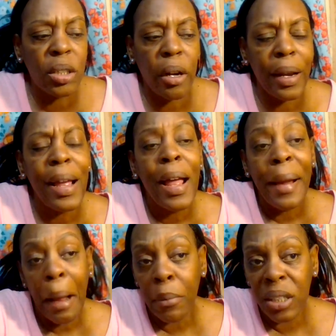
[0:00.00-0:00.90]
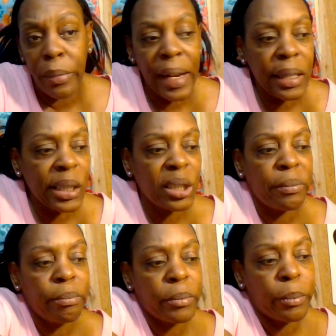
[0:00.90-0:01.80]
Sorry, Hamilton playing
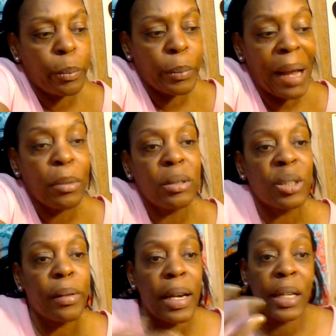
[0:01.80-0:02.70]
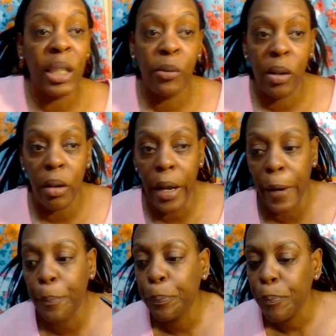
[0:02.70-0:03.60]
his Hamilton is playing his video
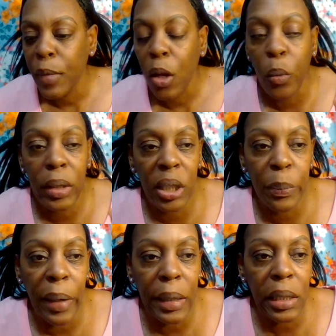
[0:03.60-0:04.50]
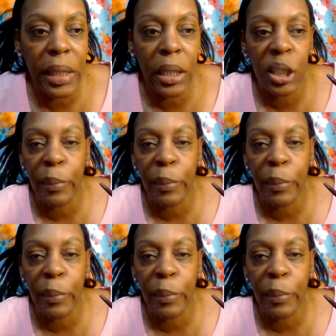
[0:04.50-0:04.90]
game with his buddies and his